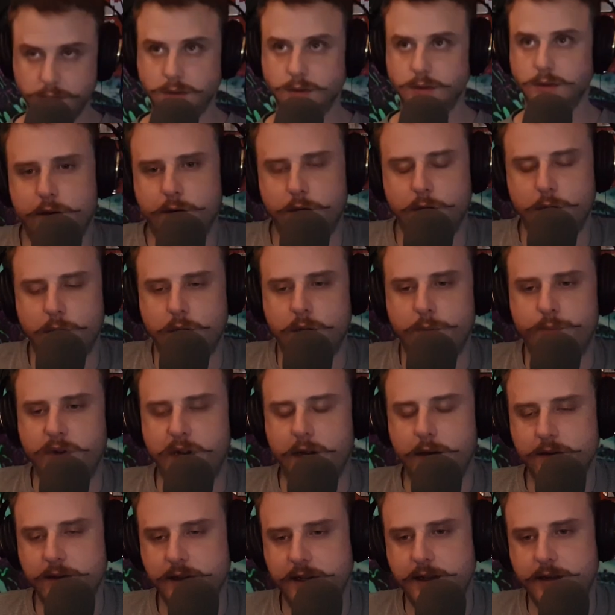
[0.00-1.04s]
Now,
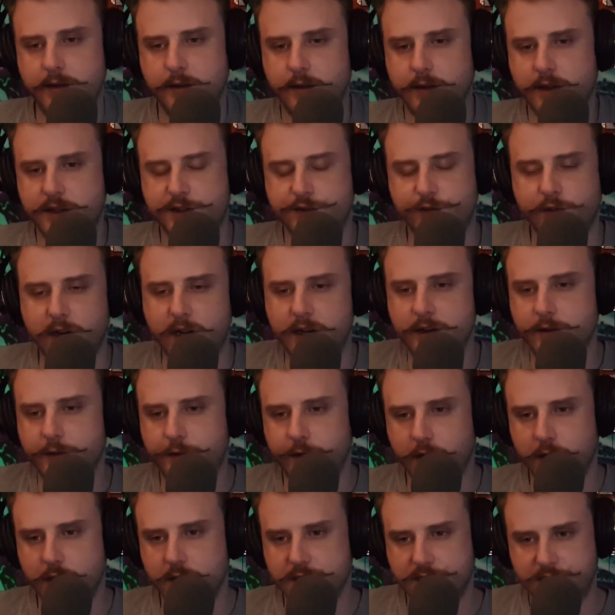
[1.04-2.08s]
apparently this friend
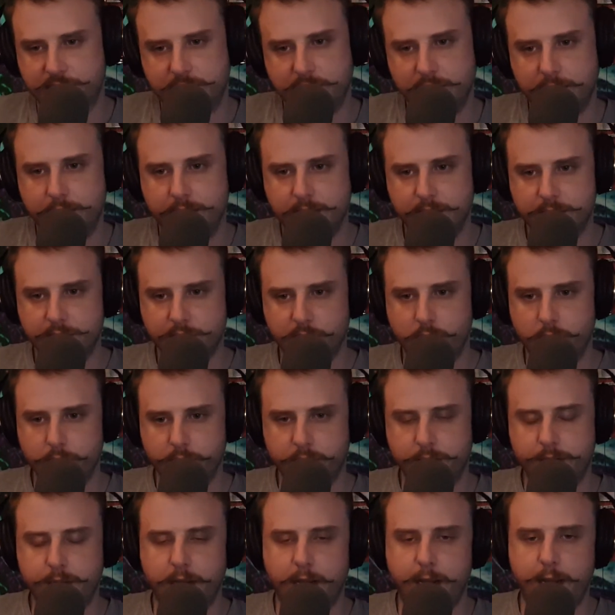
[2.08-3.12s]
of hers did this all
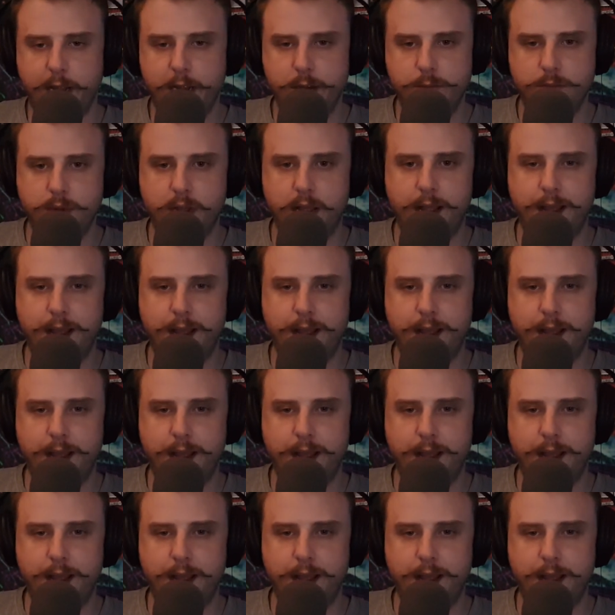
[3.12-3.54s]
the time,